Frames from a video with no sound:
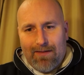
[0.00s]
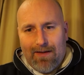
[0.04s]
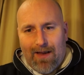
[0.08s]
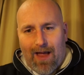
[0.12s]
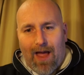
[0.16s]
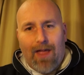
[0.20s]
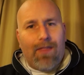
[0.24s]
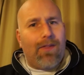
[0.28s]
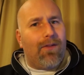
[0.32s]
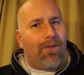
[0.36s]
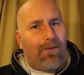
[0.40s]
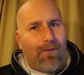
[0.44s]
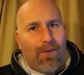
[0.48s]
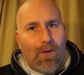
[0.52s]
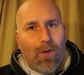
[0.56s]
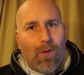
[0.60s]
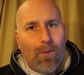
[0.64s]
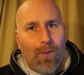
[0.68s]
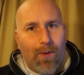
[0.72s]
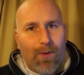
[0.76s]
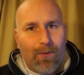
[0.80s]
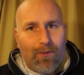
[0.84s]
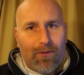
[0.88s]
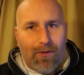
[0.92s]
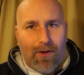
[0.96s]
other
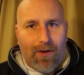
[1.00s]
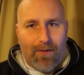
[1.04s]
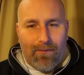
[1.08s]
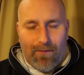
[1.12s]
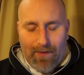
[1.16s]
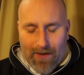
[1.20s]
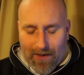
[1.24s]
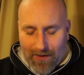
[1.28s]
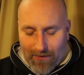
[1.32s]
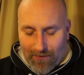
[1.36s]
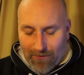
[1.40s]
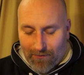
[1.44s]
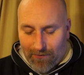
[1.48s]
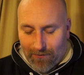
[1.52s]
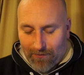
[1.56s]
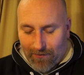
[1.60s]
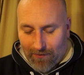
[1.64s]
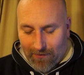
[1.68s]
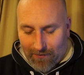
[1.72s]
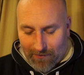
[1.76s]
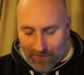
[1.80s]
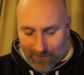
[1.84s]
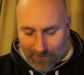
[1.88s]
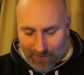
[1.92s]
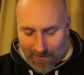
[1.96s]
four-wheel drive vehicle
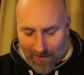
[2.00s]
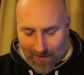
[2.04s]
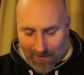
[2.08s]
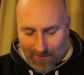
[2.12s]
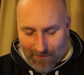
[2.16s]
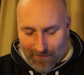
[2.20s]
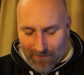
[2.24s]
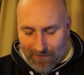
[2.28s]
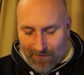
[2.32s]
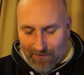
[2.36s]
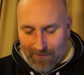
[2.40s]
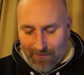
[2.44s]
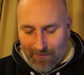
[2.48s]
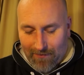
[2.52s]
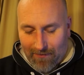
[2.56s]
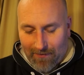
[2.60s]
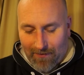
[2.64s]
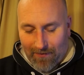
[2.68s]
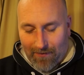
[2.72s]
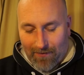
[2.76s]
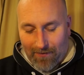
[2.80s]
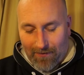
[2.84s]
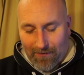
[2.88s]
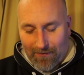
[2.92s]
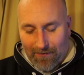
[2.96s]

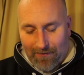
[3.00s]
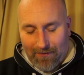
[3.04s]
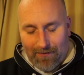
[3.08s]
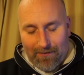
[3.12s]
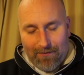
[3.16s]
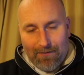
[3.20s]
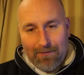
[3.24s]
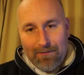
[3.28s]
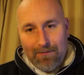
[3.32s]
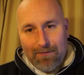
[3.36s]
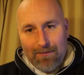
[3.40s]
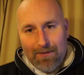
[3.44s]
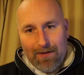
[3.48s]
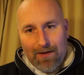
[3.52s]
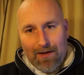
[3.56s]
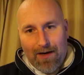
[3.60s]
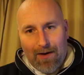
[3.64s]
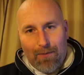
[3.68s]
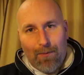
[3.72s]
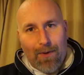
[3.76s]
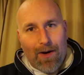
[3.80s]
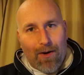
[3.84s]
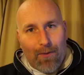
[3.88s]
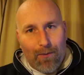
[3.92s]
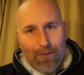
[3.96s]
that you know,
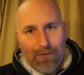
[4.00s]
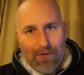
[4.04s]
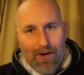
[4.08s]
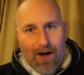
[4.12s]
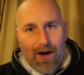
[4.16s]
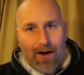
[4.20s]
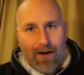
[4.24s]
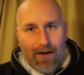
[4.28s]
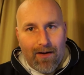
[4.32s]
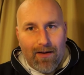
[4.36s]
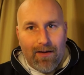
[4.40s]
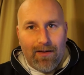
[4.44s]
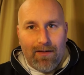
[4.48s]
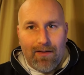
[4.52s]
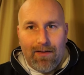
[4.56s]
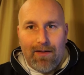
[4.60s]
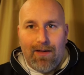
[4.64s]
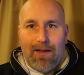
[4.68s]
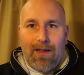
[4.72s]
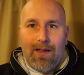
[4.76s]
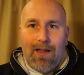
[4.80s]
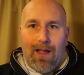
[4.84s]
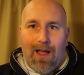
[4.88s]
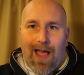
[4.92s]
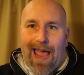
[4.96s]
when I was younger,
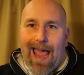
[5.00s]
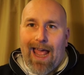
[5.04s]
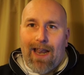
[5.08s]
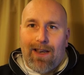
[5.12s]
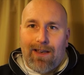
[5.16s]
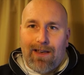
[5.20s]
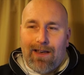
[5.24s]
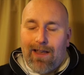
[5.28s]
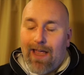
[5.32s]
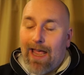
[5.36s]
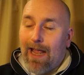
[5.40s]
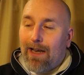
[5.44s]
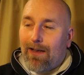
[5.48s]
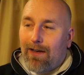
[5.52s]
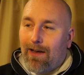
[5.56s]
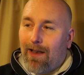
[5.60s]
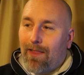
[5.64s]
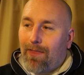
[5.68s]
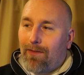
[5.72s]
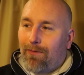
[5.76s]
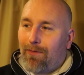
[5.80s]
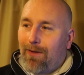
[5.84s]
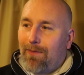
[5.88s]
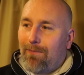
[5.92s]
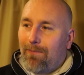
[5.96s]
had
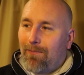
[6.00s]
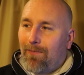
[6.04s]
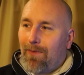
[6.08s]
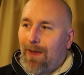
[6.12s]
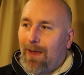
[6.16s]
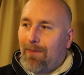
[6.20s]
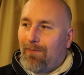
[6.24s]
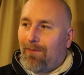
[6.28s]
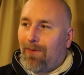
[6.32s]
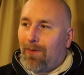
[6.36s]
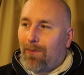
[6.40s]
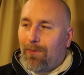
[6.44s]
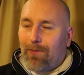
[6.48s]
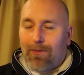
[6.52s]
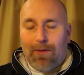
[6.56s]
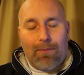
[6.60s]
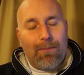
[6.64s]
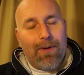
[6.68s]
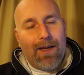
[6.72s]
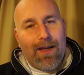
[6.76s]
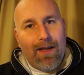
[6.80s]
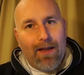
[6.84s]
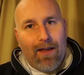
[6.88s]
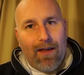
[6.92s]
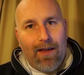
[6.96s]
another influence on
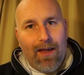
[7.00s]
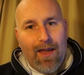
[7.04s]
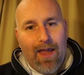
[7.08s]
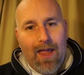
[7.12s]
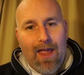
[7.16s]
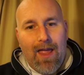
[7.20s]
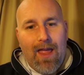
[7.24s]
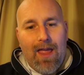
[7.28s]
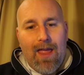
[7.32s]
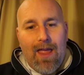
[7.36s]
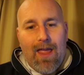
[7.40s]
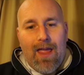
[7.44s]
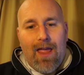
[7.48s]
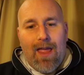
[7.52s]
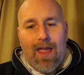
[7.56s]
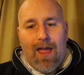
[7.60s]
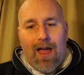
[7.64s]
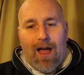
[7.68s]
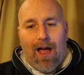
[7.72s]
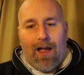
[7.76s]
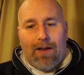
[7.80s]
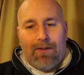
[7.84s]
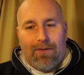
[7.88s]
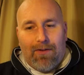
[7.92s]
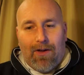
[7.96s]
me.
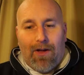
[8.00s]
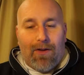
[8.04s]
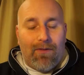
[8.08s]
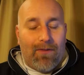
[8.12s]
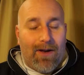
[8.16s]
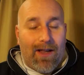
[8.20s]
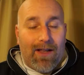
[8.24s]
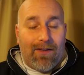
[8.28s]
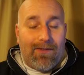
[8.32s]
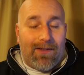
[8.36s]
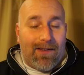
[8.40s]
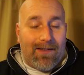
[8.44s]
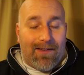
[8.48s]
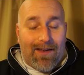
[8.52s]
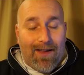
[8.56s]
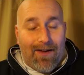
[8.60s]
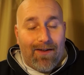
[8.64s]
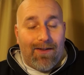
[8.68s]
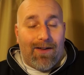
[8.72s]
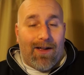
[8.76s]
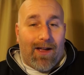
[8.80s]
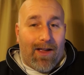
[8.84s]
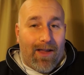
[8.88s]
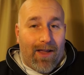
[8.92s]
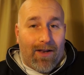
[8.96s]
I'd turn around and said, no,
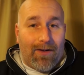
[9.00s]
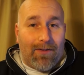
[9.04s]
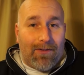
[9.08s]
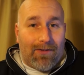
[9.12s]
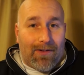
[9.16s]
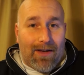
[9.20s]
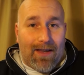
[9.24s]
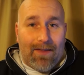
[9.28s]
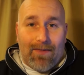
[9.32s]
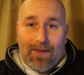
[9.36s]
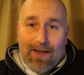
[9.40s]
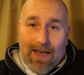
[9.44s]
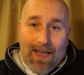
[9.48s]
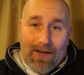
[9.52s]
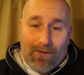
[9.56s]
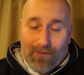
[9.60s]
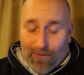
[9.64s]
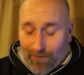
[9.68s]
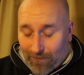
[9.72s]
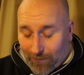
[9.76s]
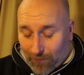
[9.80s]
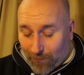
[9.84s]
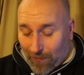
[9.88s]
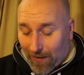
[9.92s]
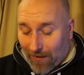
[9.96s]
I understand the Land
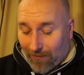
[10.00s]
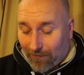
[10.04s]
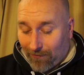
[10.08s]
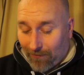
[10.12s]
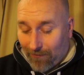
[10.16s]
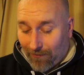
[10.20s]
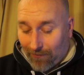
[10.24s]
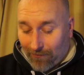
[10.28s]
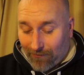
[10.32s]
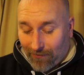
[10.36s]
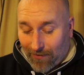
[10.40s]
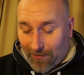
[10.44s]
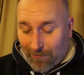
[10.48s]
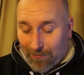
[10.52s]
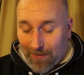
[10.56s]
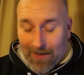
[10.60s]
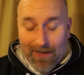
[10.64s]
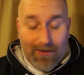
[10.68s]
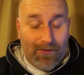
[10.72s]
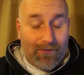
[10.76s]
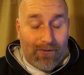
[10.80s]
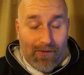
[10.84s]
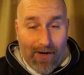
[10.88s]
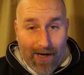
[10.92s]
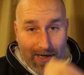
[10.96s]
Rover is based on the Jeep and
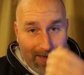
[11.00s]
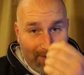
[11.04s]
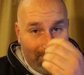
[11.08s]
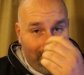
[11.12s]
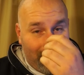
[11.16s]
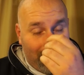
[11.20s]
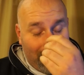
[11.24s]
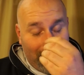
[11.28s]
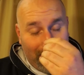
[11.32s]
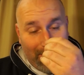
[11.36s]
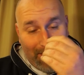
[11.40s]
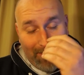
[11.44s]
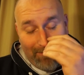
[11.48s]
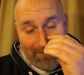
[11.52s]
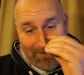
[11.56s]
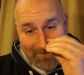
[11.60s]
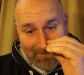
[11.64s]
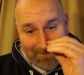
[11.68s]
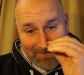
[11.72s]
it's great, but